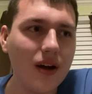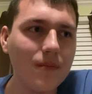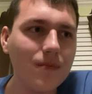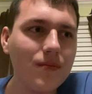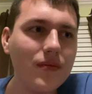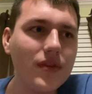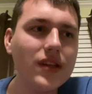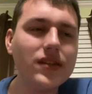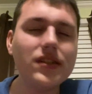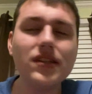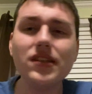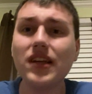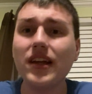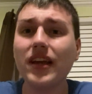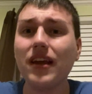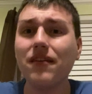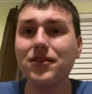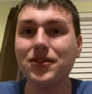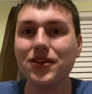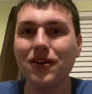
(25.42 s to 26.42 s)
this is a
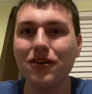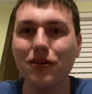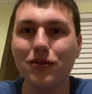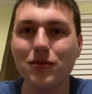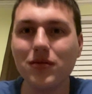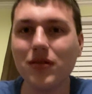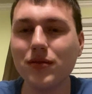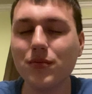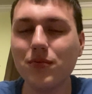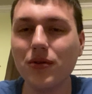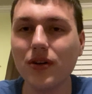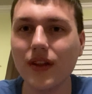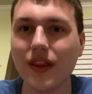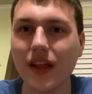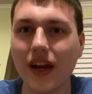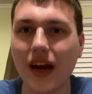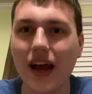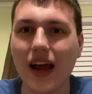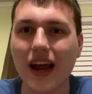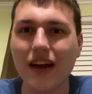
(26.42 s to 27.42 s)
Give Yourself Goosebumps book
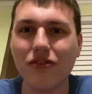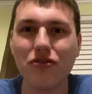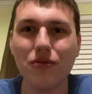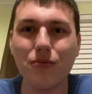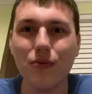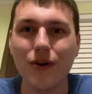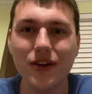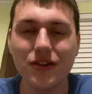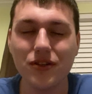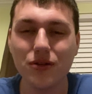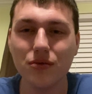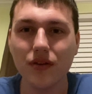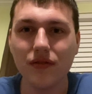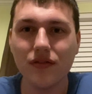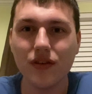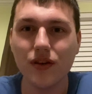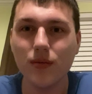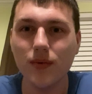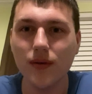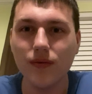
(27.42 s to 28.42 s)
that I actually wanted to
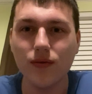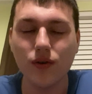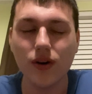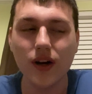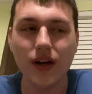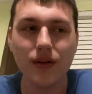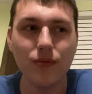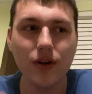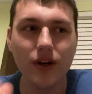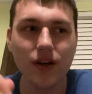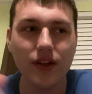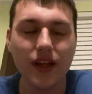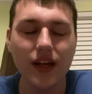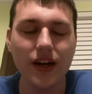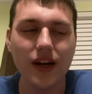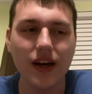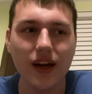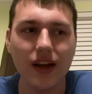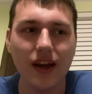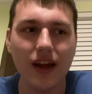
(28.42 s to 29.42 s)
review before I went on that
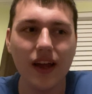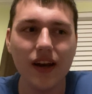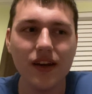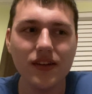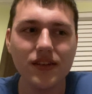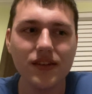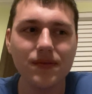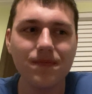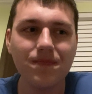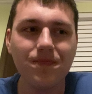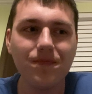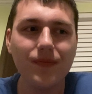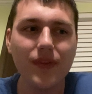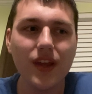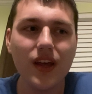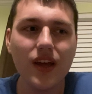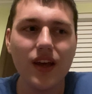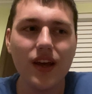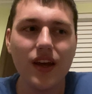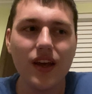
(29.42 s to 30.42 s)
hiatus.
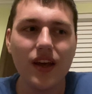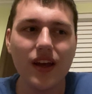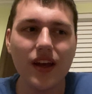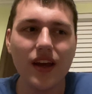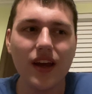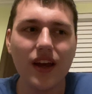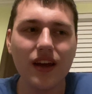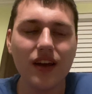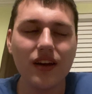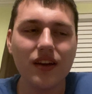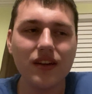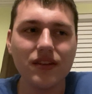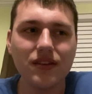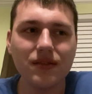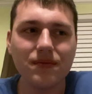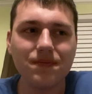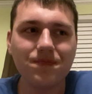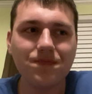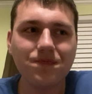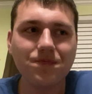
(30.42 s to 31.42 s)
And
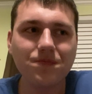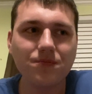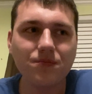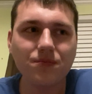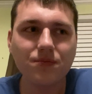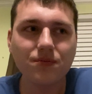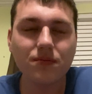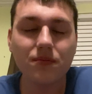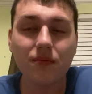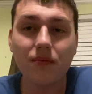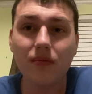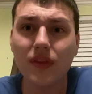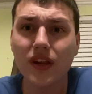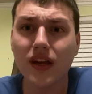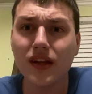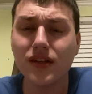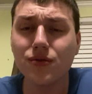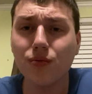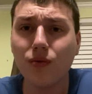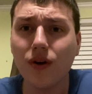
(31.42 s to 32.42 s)

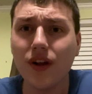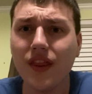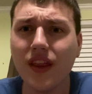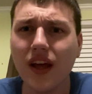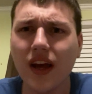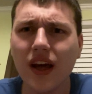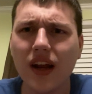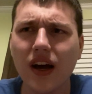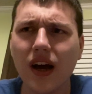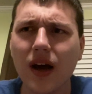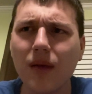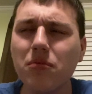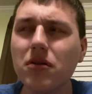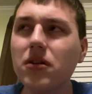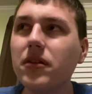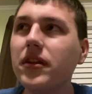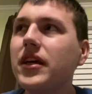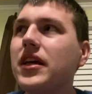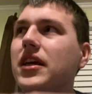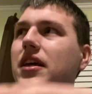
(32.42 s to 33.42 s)
it's one that I
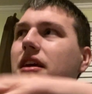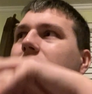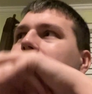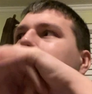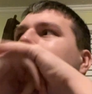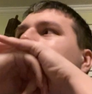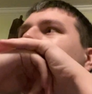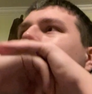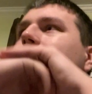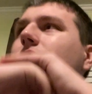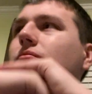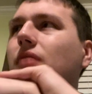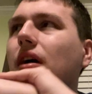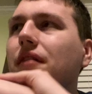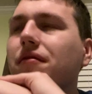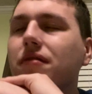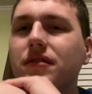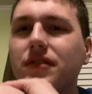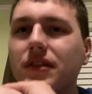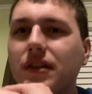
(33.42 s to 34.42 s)
believe
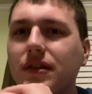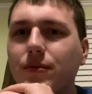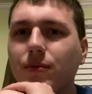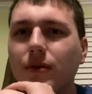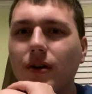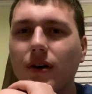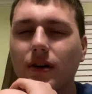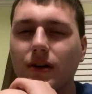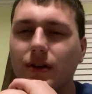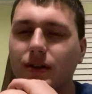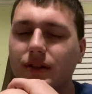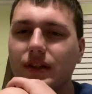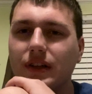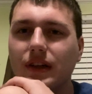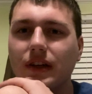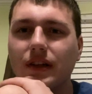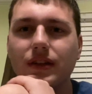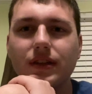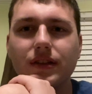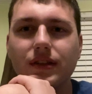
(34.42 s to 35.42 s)
references one of R.L.
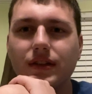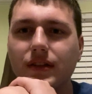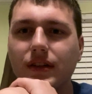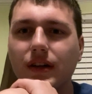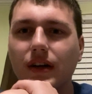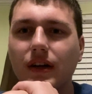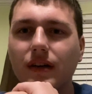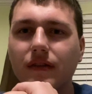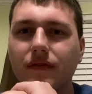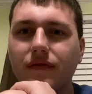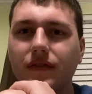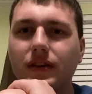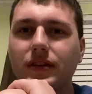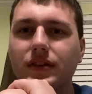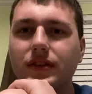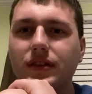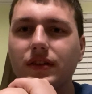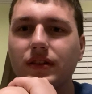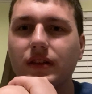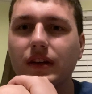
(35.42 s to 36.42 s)
Stein's
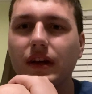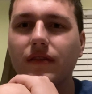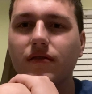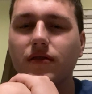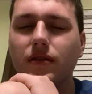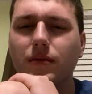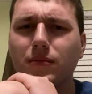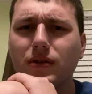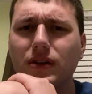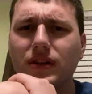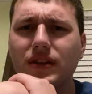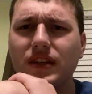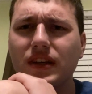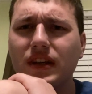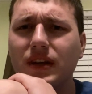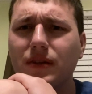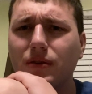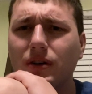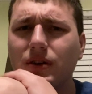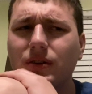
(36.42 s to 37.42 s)
first ever books that
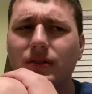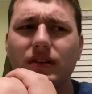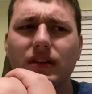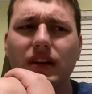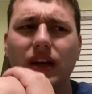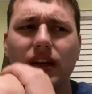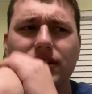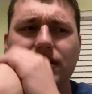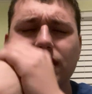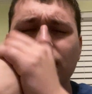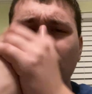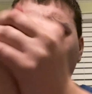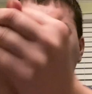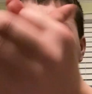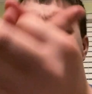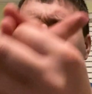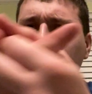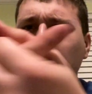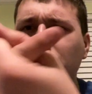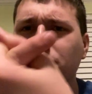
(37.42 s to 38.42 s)
he wrote that's not
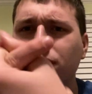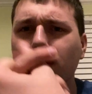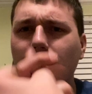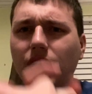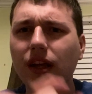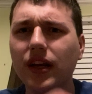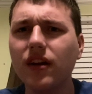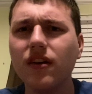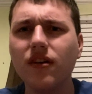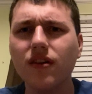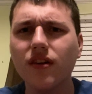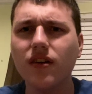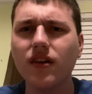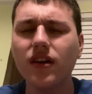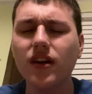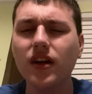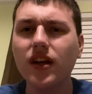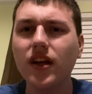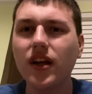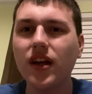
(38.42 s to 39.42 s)
Goosebumps related or
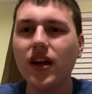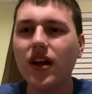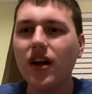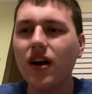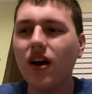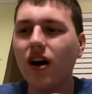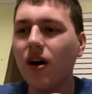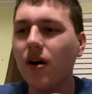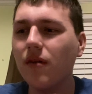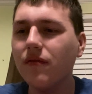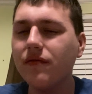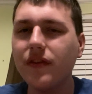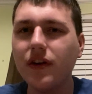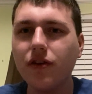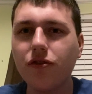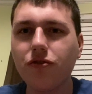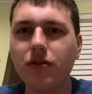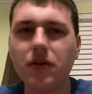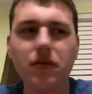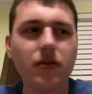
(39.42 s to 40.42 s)
Fear
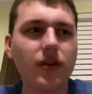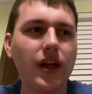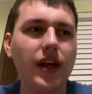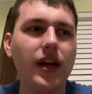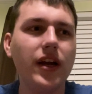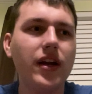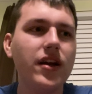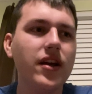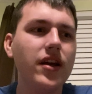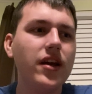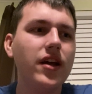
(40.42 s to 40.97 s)
Street related.